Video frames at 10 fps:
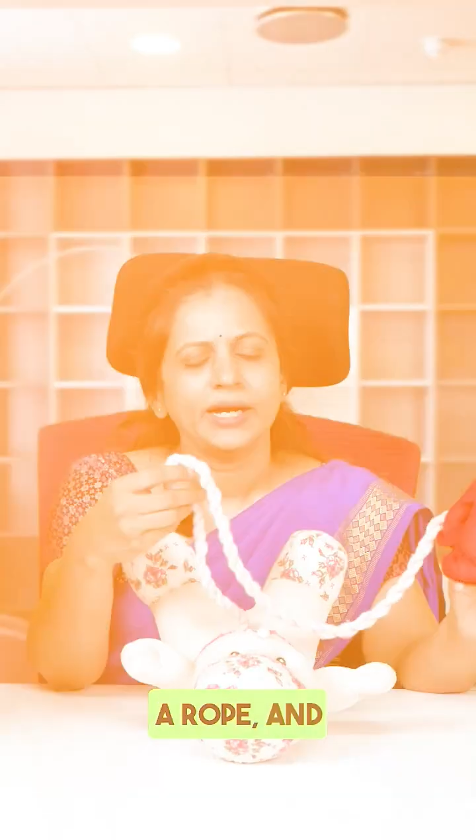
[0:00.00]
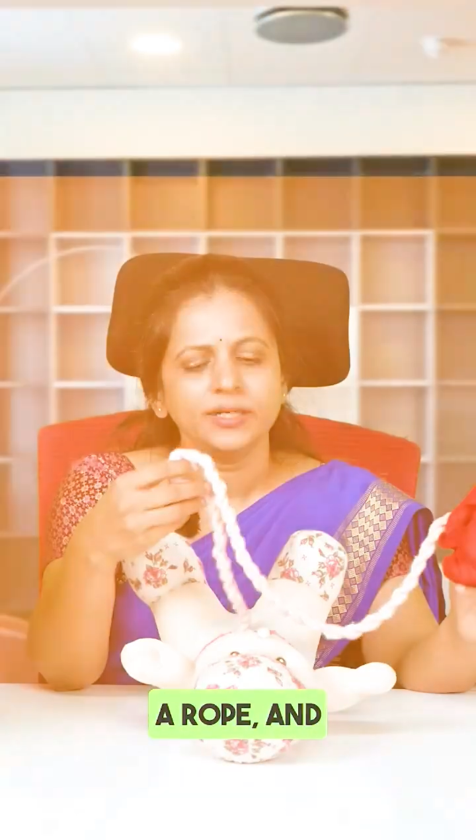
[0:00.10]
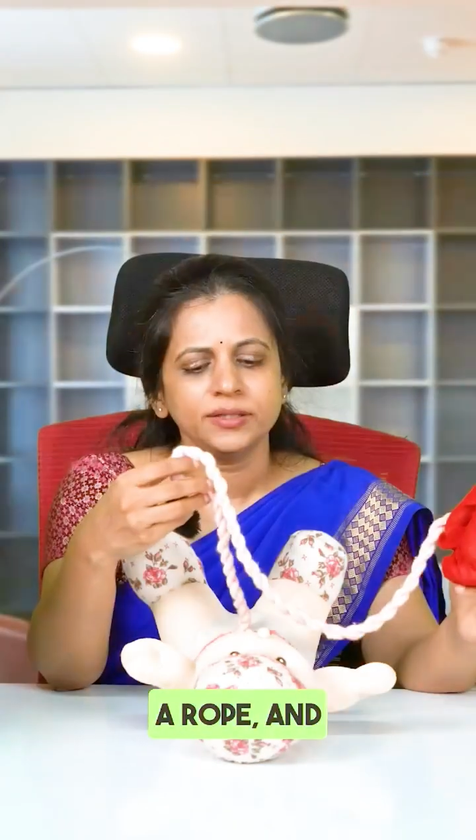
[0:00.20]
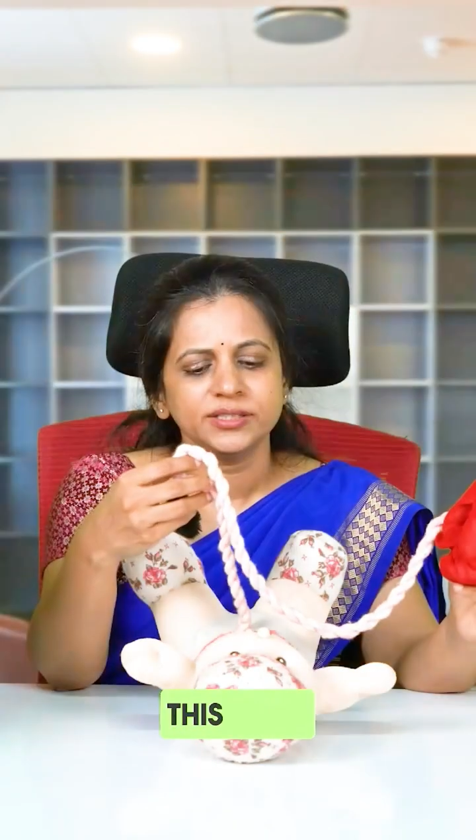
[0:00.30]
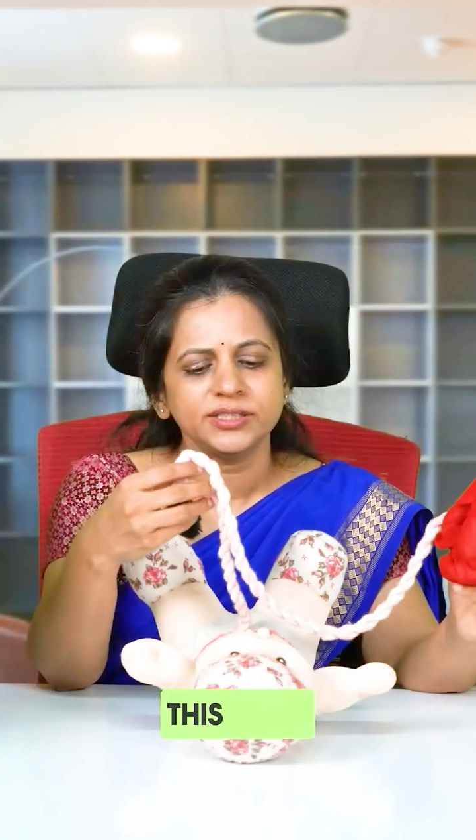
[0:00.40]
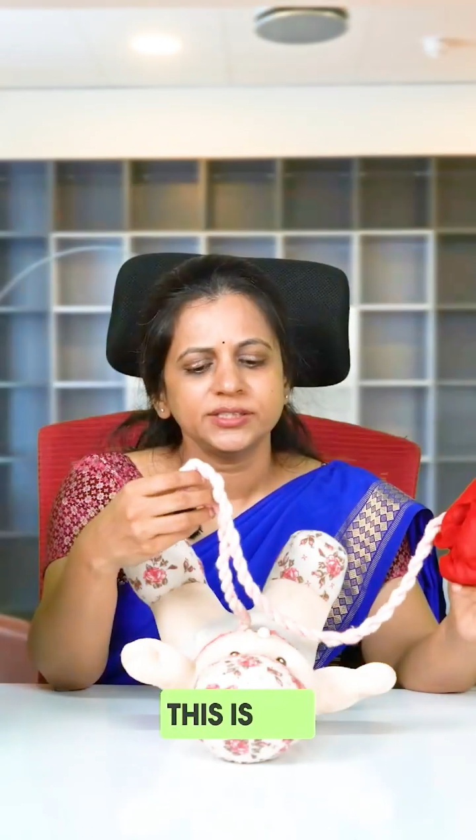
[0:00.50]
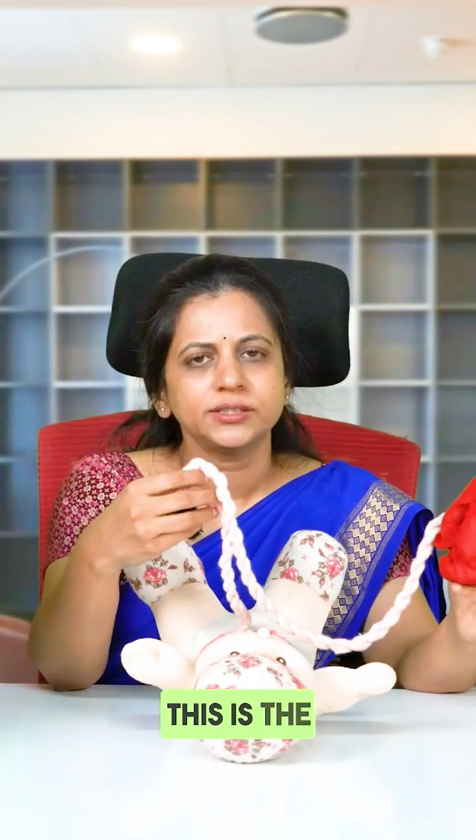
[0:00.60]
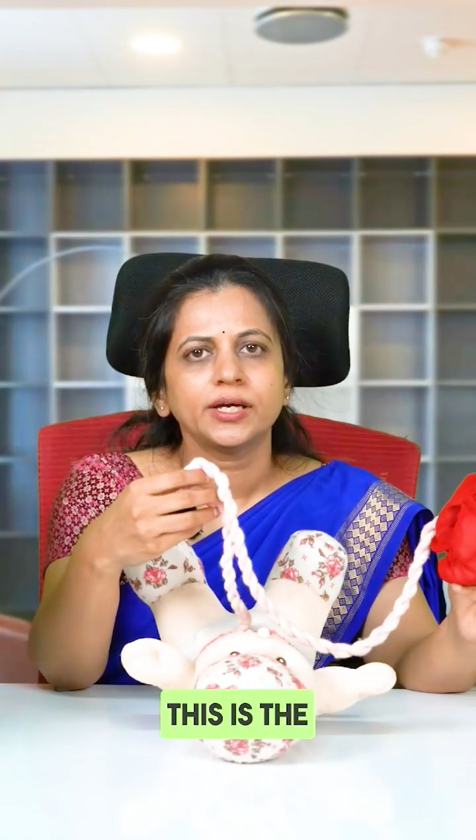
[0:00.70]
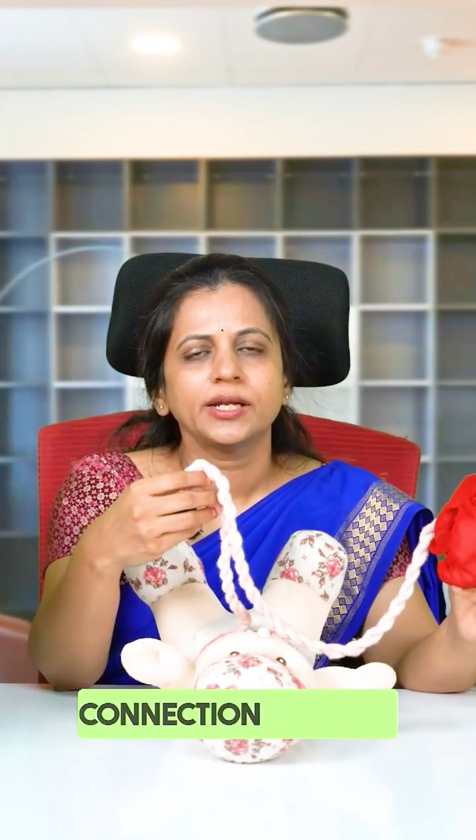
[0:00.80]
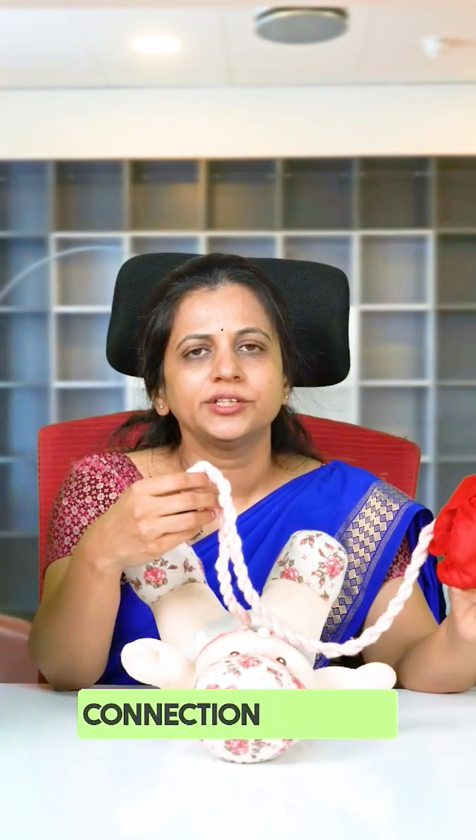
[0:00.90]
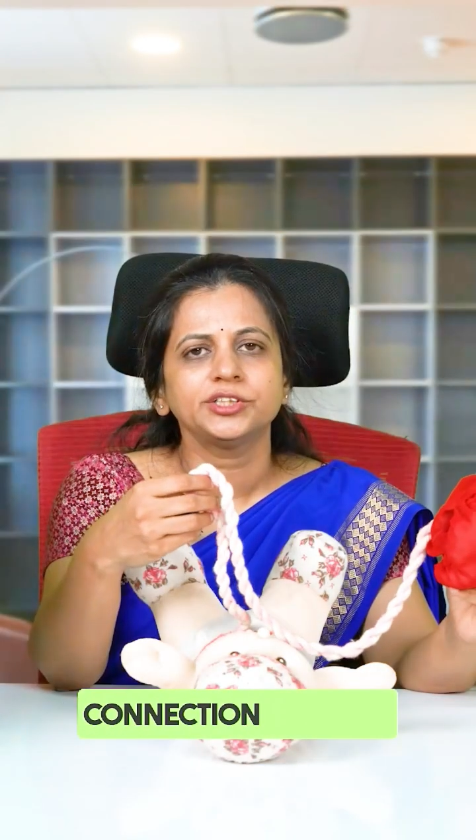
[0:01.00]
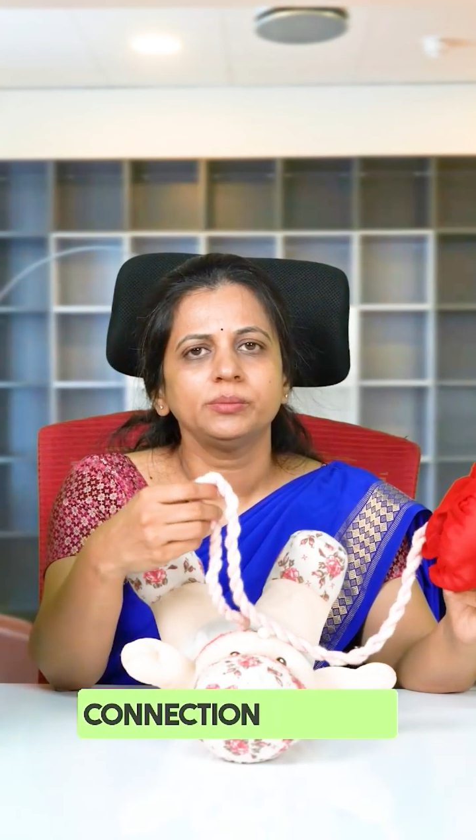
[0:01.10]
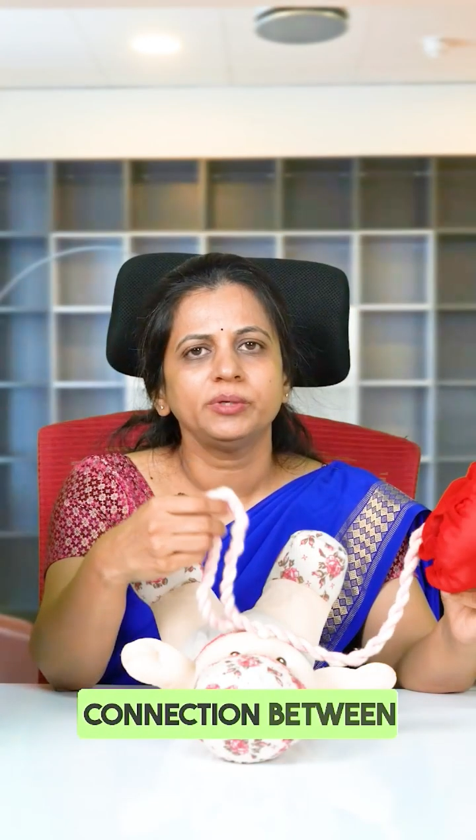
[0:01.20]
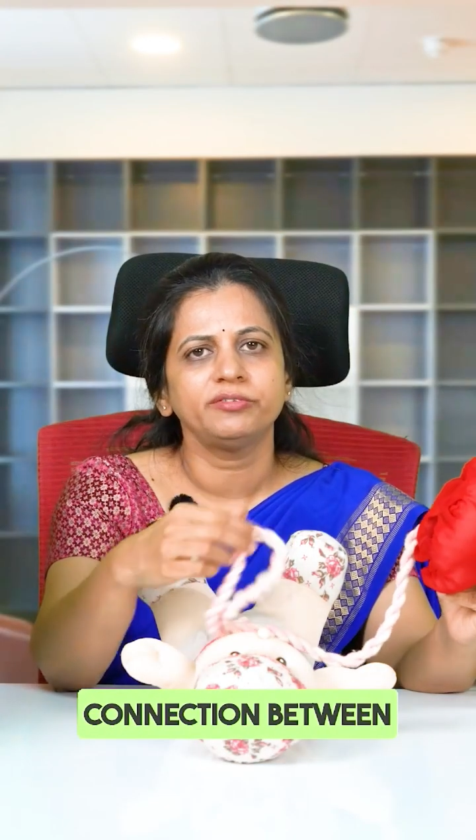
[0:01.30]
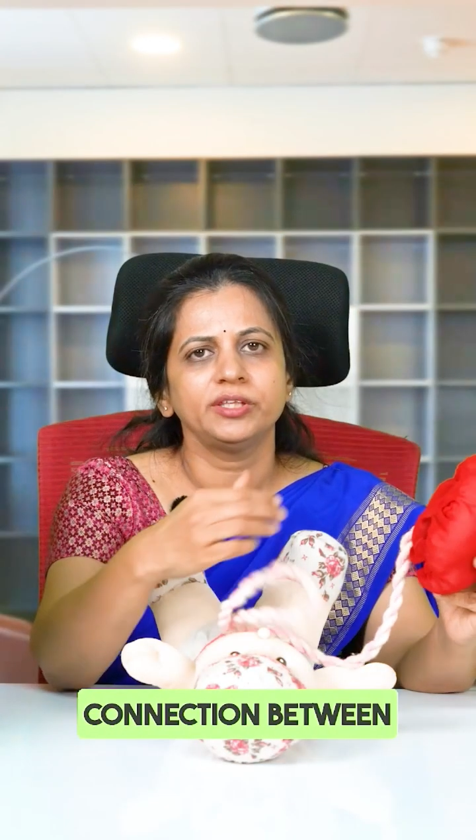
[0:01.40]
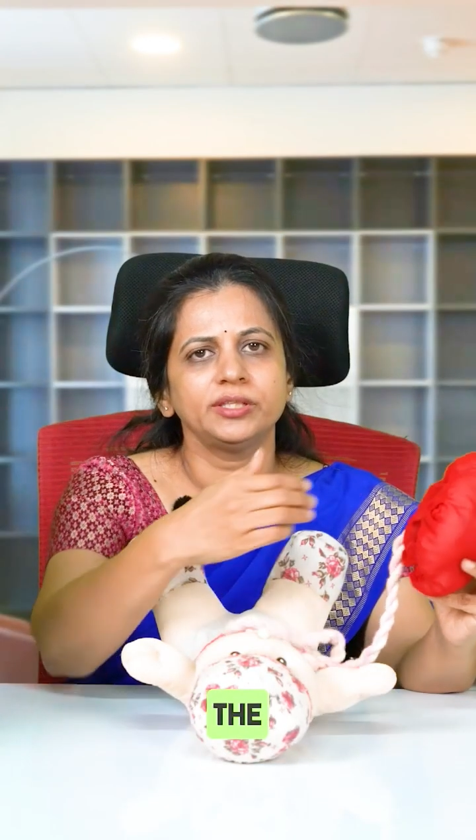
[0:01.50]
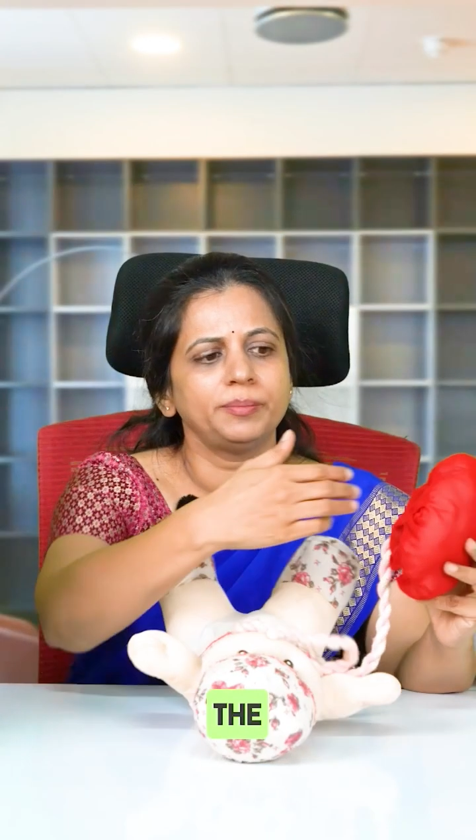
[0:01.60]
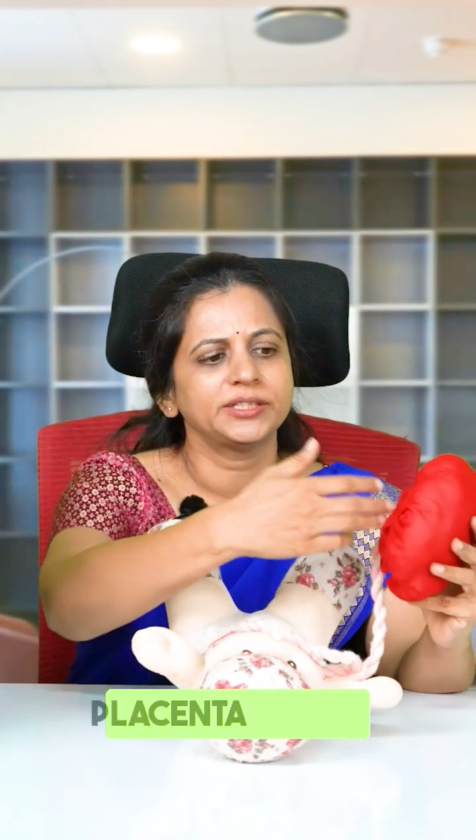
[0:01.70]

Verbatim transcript: and this is the connection between the